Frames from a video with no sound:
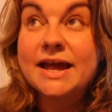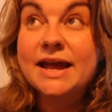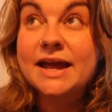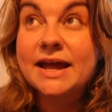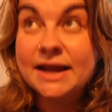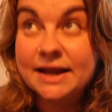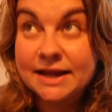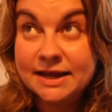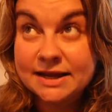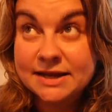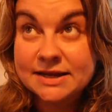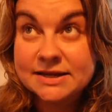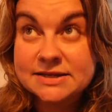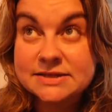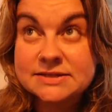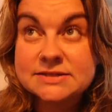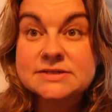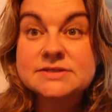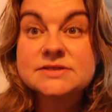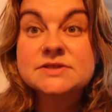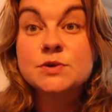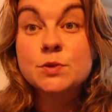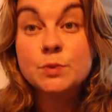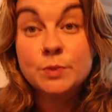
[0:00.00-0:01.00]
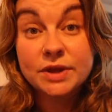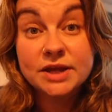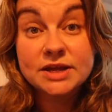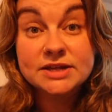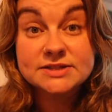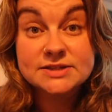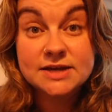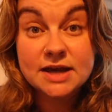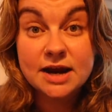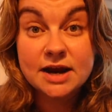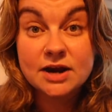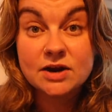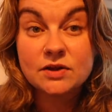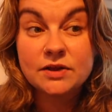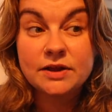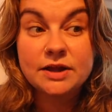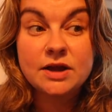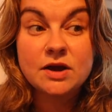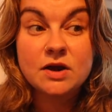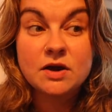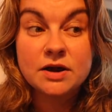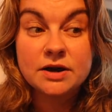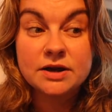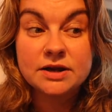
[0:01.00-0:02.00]
and to be
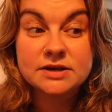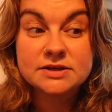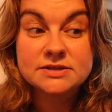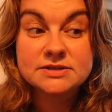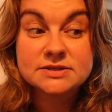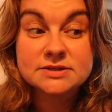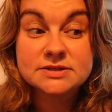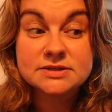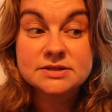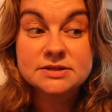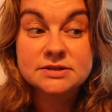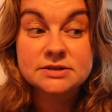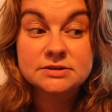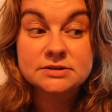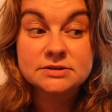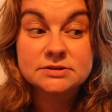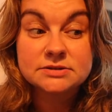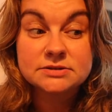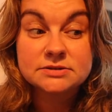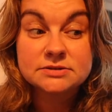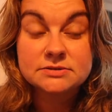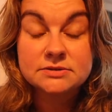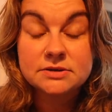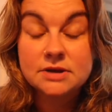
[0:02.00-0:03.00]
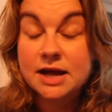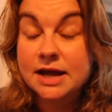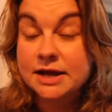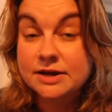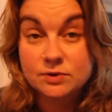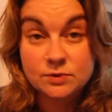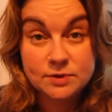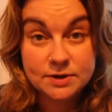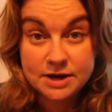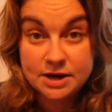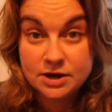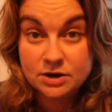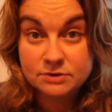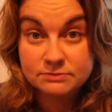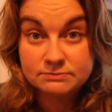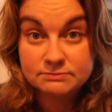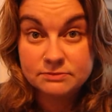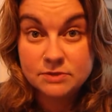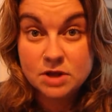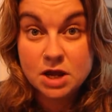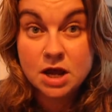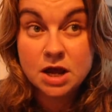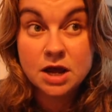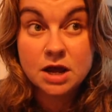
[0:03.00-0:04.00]
entirely honest, I don't care.
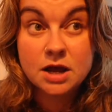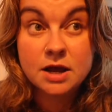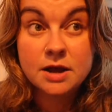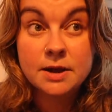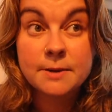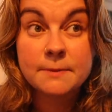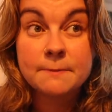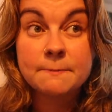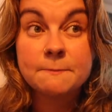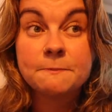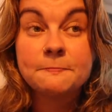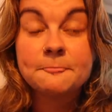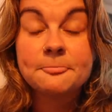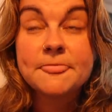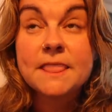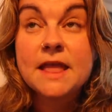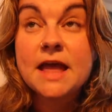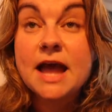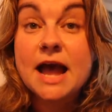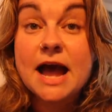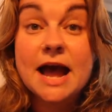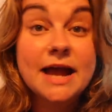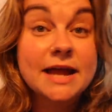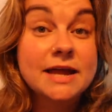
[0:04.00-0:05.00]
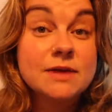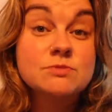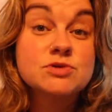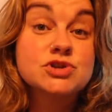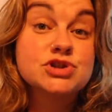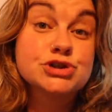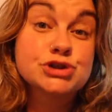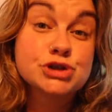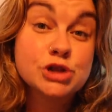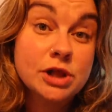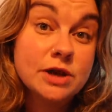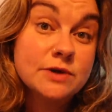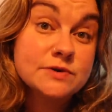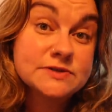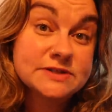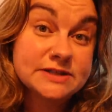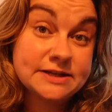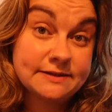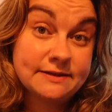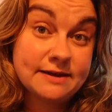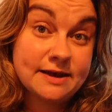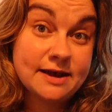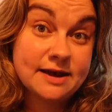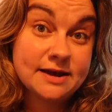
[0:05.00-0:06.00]
Um, I am
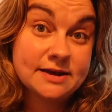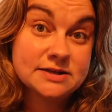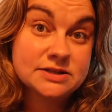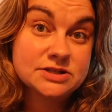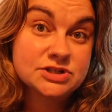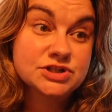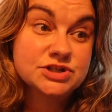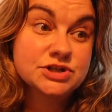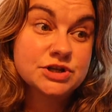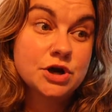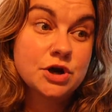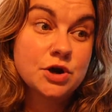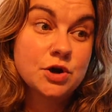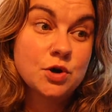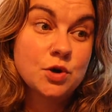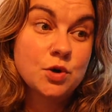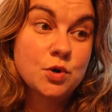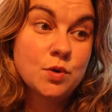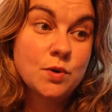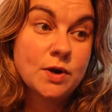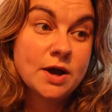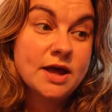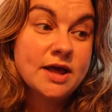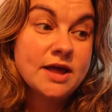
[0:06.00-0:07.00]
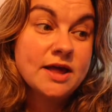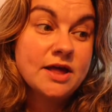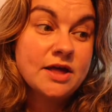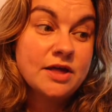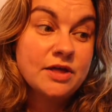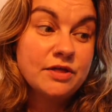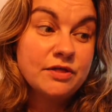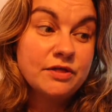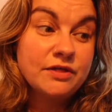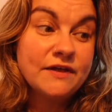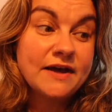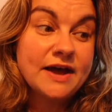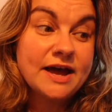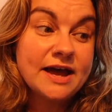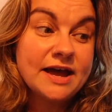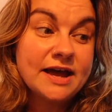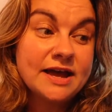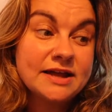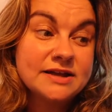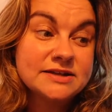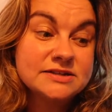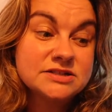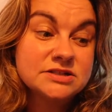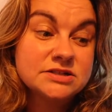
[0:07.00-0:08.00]
disclosing that so
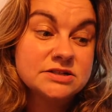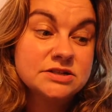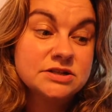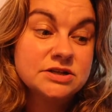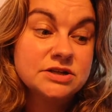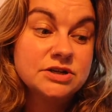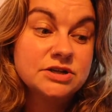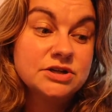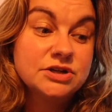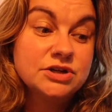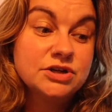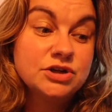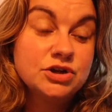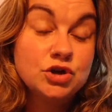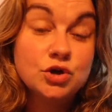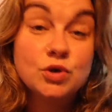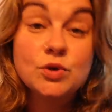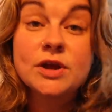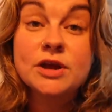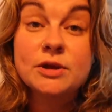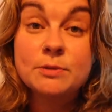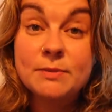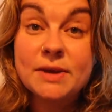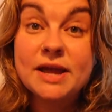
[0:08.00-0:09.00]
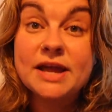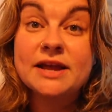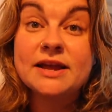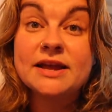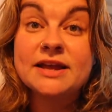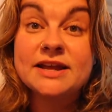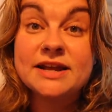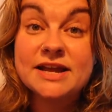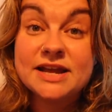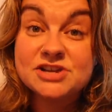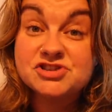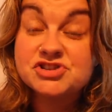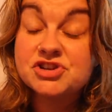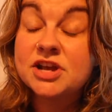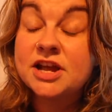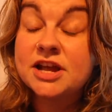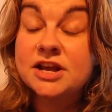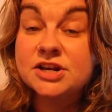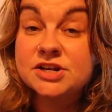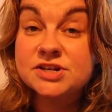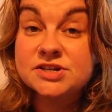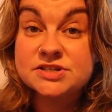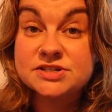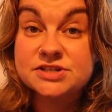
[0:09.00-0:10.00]
that you can make an
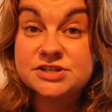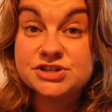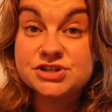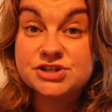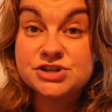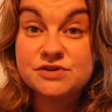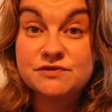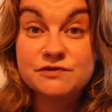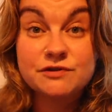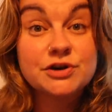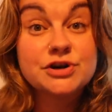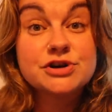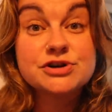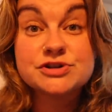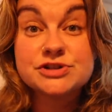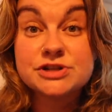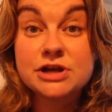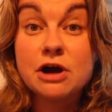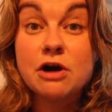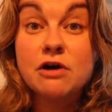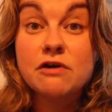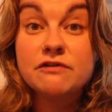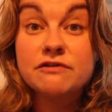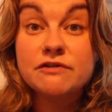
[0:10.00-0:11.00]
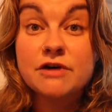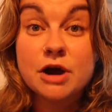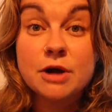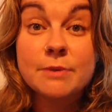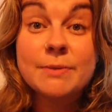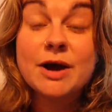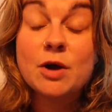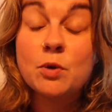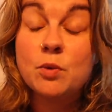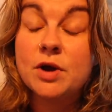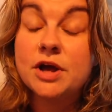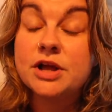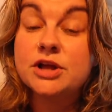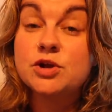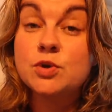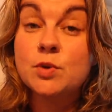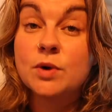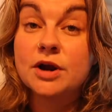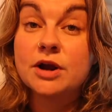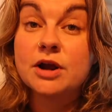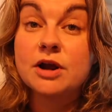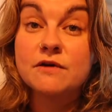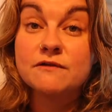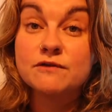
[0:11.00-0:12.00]
educated decision for yourself about what you
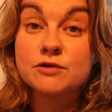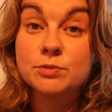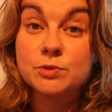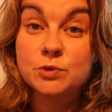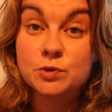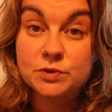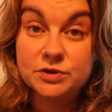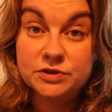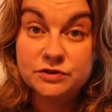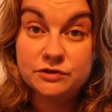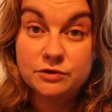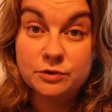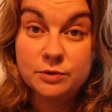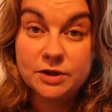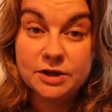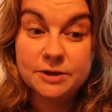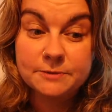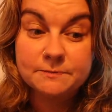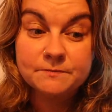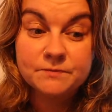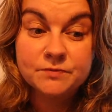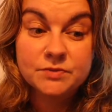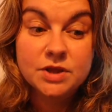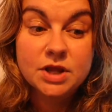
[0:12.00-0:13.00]
are comfortable with doing.